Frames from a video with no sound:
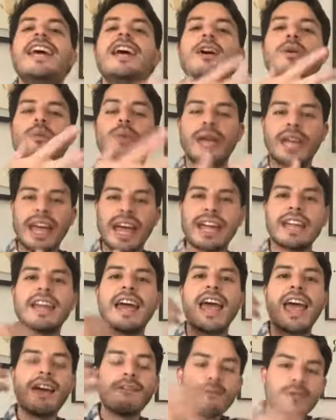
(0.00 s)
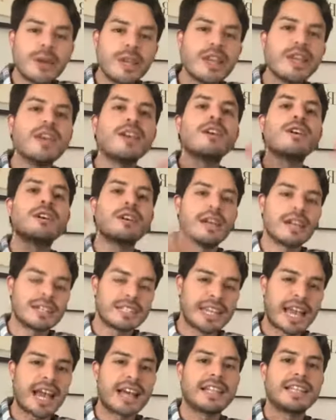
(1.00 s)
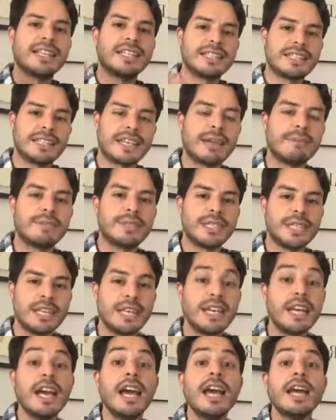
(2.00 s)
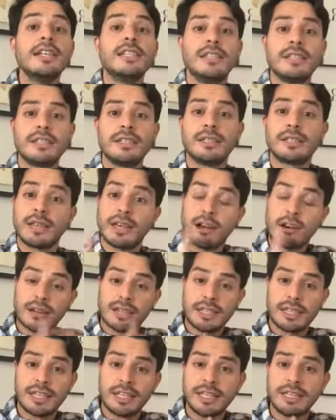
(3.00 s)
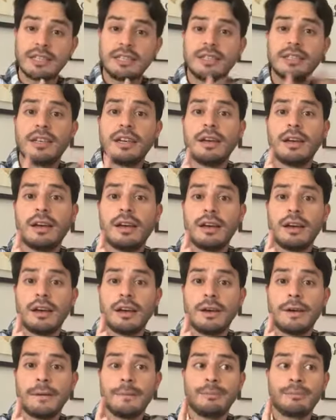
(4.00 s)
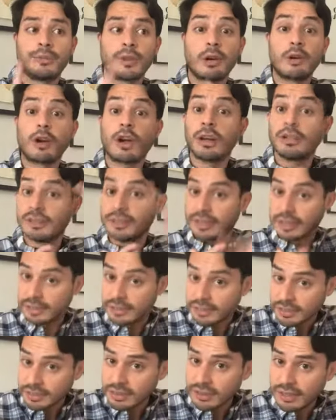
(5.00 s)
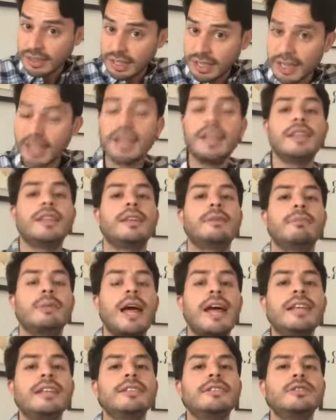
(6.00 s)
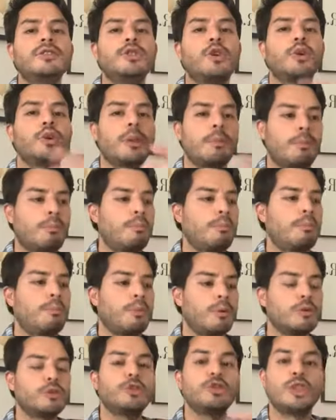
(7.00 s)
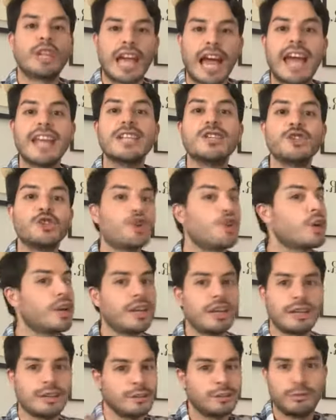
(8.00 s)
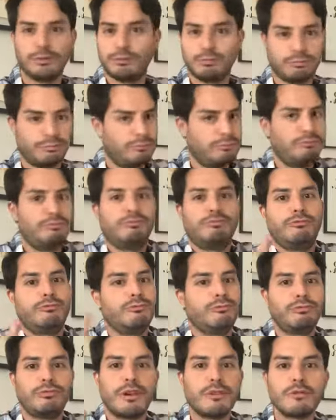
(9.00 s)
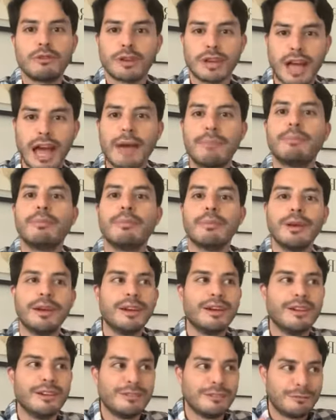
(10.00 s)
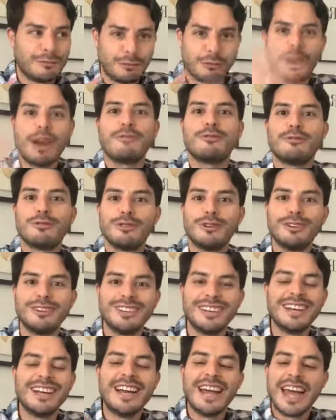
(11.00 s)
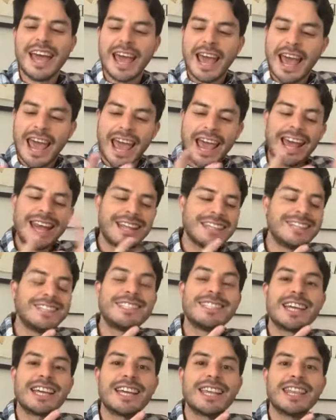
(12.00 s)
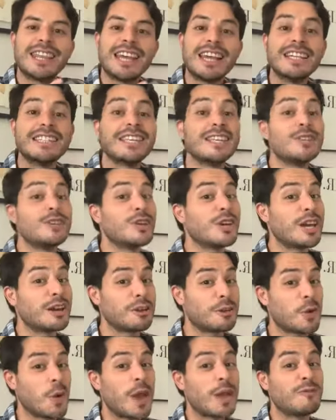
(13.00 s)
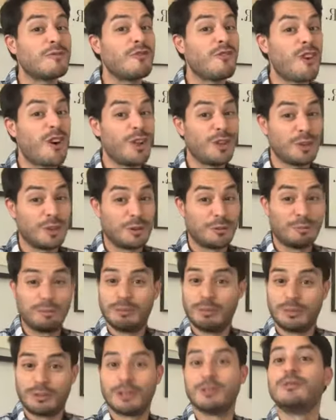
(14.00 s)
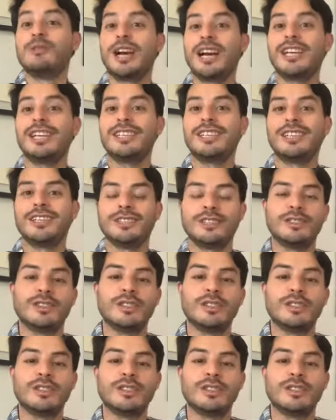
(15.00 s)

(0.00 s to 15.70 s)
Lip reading: we get every year exactly the same tea. This guarantees consistency in the blend, so the person can enjoy his favorite cup forever. And the second thing is that you can create volume, right? Because